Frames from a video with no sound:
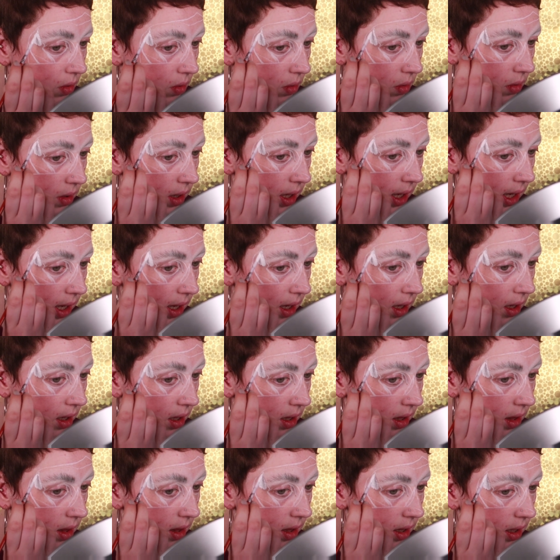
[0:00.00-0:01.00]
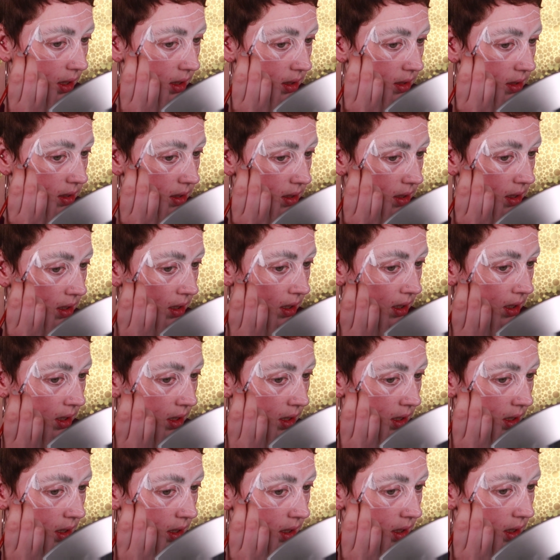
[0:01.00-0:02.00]
Okay, this
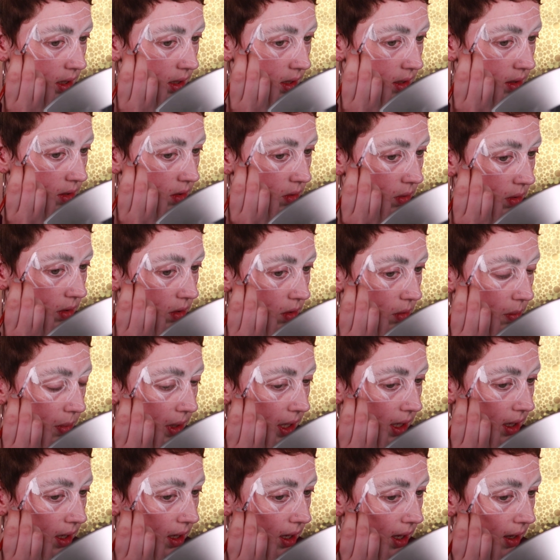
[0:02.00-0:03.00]
is going to be